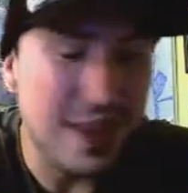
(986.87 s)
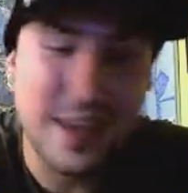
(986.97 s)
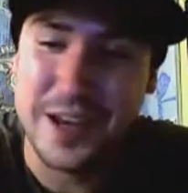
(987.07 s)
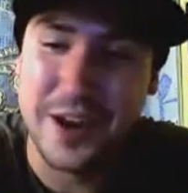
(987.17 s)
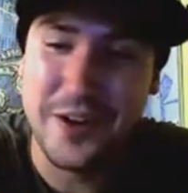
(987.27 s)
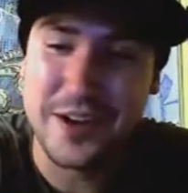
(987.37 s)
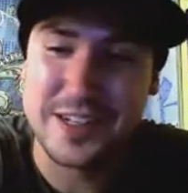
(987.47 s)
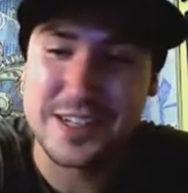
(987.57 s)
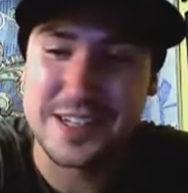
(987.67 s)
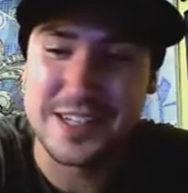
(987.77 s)

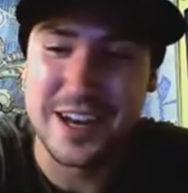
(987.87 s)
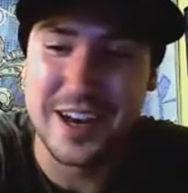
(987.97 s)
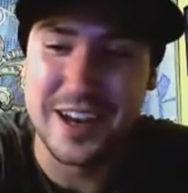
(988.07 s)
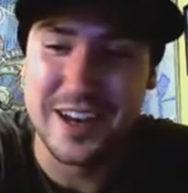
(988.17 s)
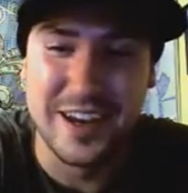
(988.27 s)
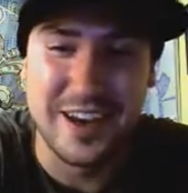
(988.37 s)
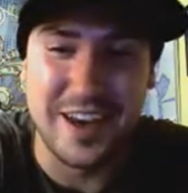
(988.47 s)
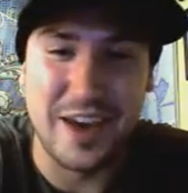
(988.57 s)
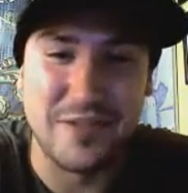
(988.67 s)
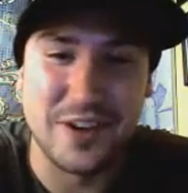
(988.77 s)
it's just
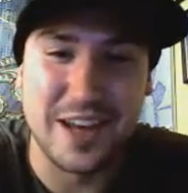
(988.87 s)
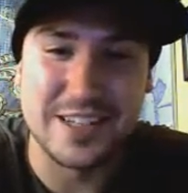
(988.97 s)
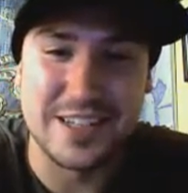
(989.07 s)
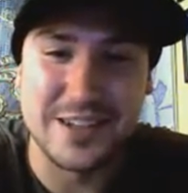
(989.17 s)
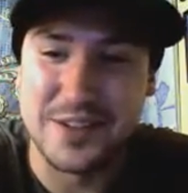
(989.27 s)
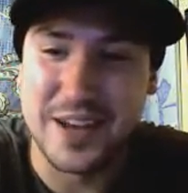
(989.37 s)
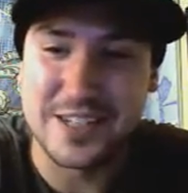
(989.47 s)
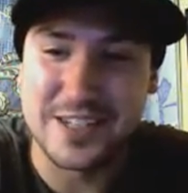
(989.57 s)
every day is a new day.